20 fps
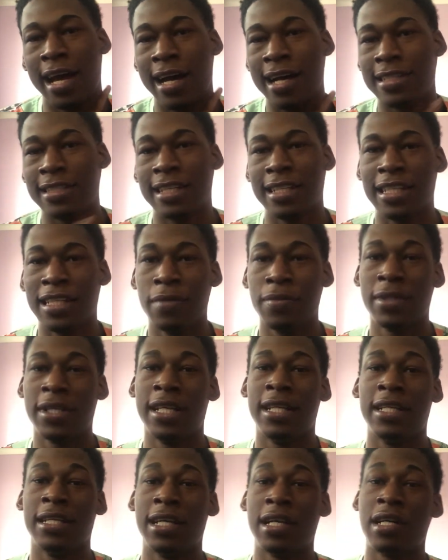as I keep
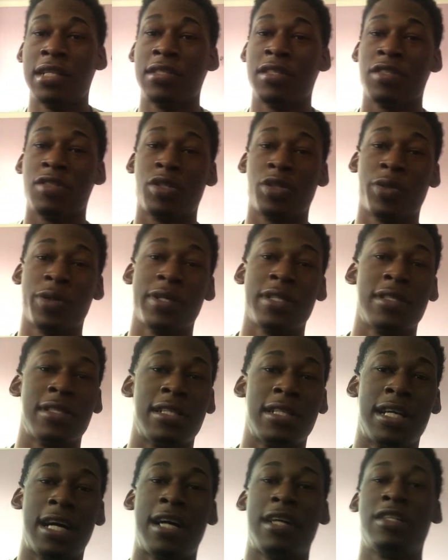telling y'all, just request
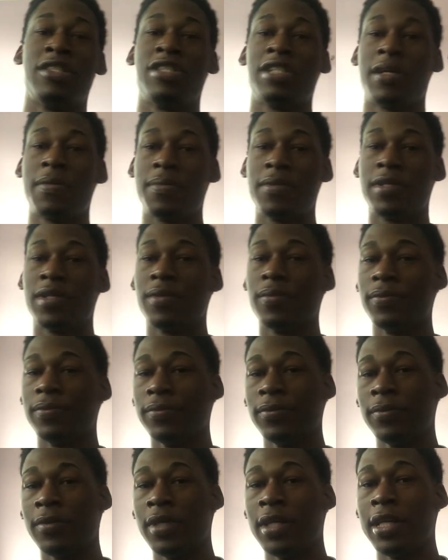it, I'll drop something.
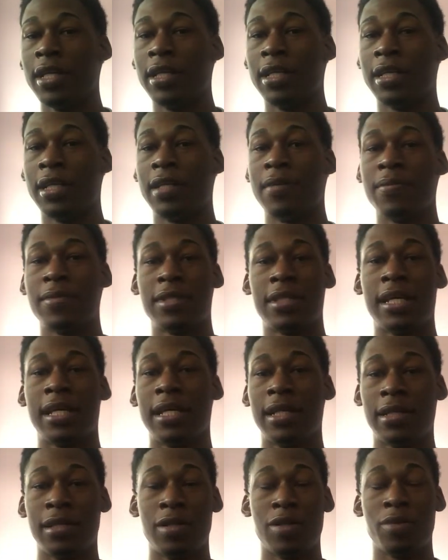You know what I'm
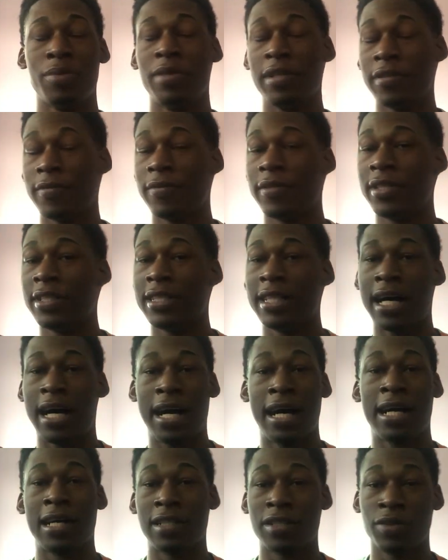saying? Don't be afraid to
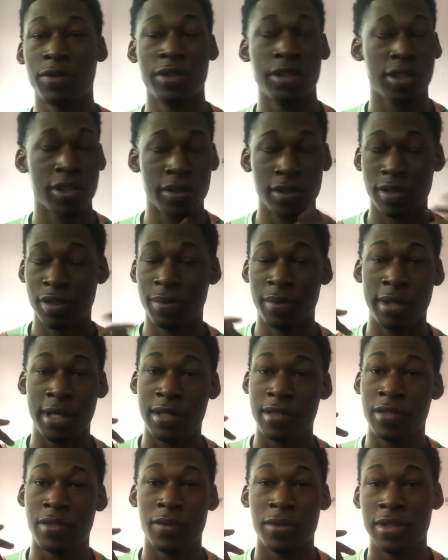ask. Reach out to me
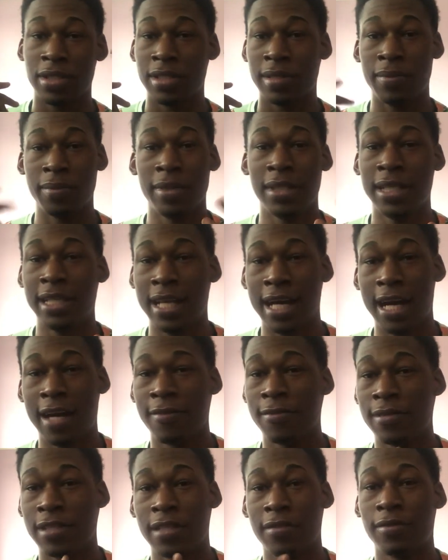on social media. I
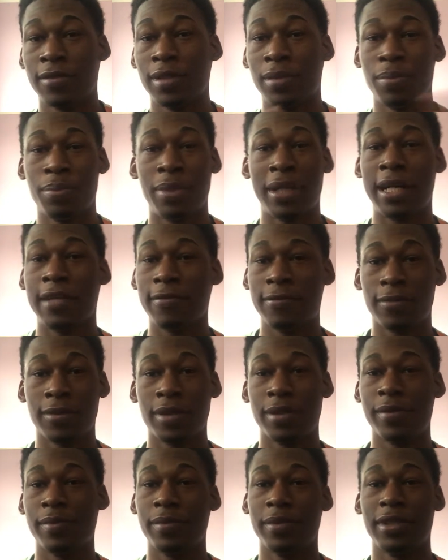have several
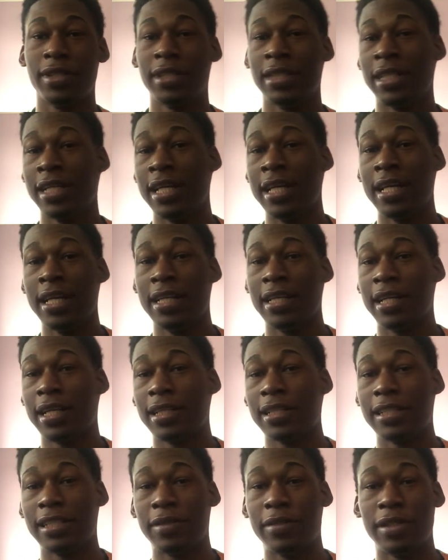platforms.
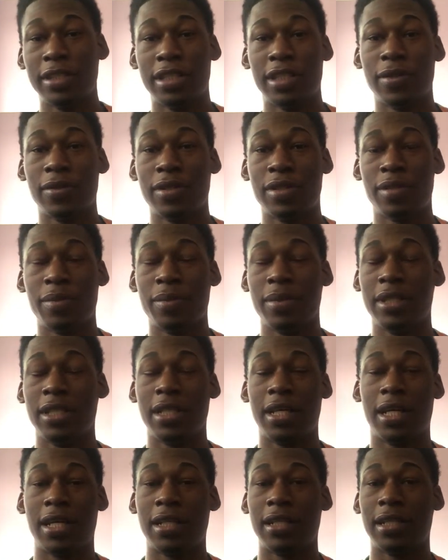Y'all can reach out to
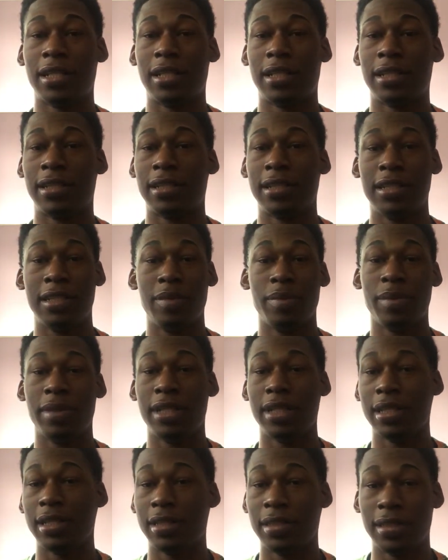me on
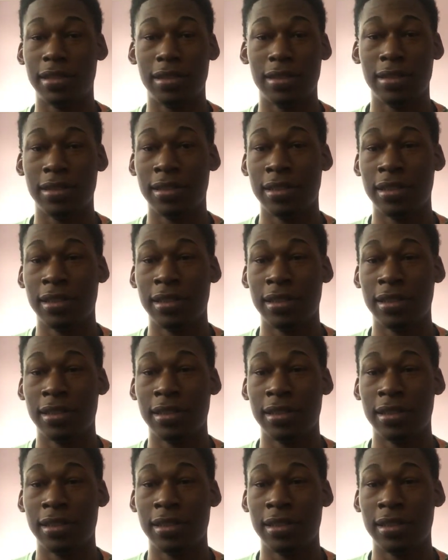email,